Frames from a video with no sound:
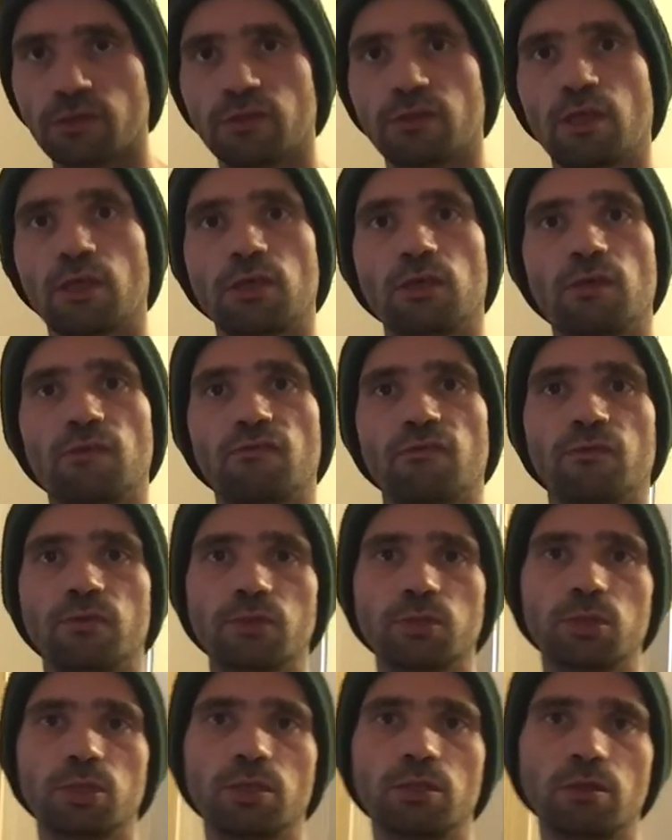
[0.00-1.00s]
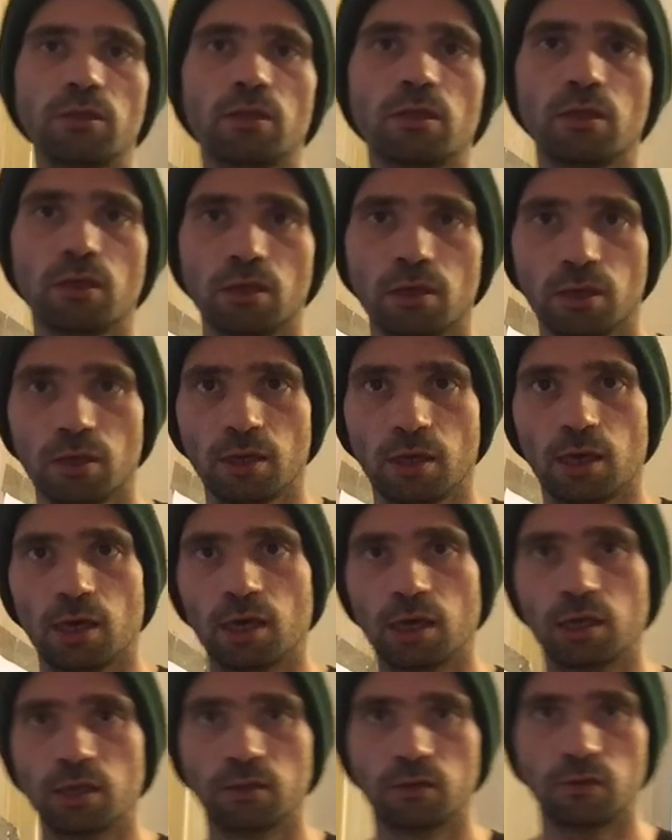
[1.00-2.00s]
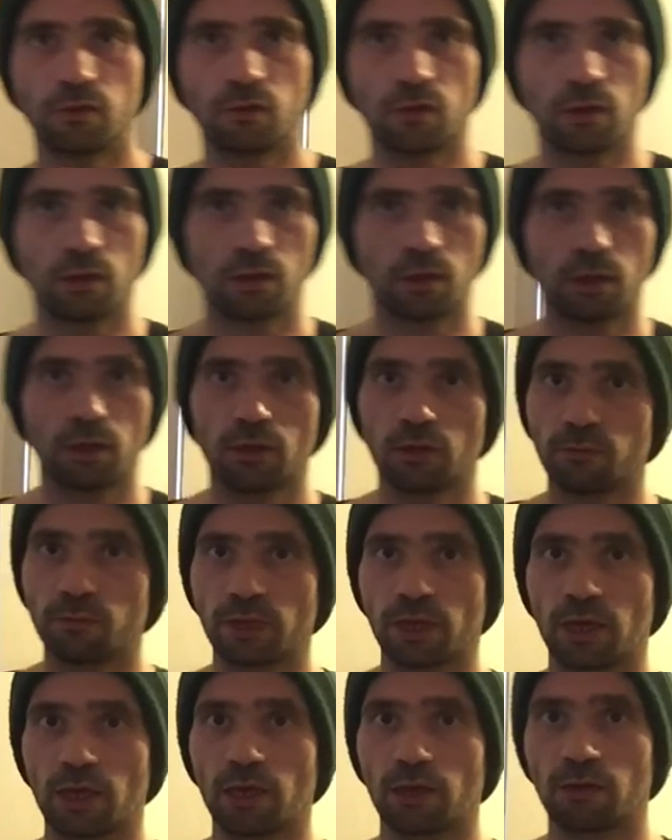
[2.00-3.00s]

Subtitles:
Thank you for watching, and I hope that